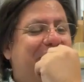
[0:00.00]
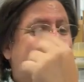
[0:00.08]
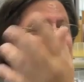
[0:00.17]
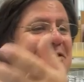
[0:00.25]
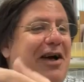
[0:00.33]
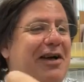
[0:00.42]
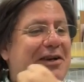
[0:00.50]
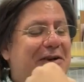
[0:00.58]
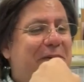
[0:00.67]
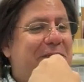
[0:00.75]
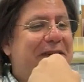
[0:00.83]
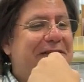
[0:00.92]
I'm just talking to
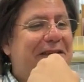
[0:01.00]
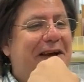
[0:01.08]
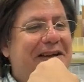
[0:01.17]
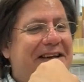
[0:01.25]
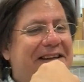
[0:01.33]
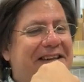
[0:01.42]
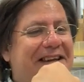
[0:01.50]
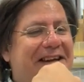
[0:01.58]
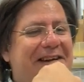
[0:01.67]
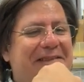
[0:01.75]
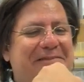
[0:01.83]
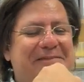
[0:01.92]
nobody. Talking to the
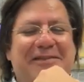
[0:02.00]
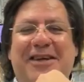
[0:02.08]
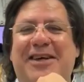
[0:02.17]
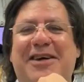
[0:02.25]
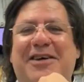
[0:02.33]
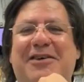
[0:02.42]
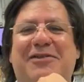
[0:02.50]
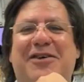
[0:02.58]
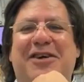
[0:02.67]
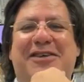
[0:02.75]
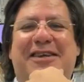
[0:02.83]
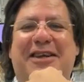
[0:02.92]
air.
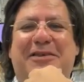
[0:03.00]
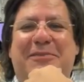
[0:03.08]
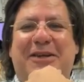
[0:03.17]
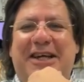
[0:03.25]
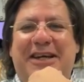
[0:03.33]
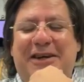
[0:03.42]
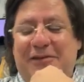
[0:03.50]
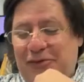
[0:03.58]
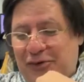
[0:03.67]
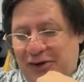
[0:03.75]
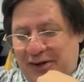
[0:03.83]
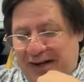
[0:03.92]
For ostensibly
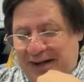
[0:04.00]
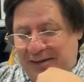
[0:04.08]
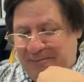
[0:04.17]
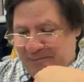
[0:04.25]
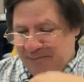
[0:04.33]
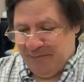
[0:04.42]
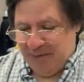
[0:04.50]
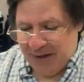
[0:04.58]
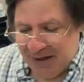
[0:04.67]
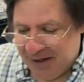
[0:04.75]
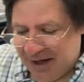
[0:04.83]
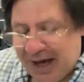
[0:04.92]
for
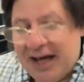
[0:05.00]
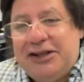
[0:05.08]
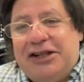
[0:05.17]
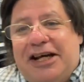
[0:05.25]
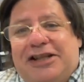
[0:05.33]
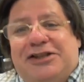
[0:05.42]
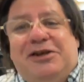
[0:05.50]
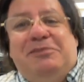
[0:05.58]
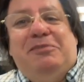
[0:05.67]
educational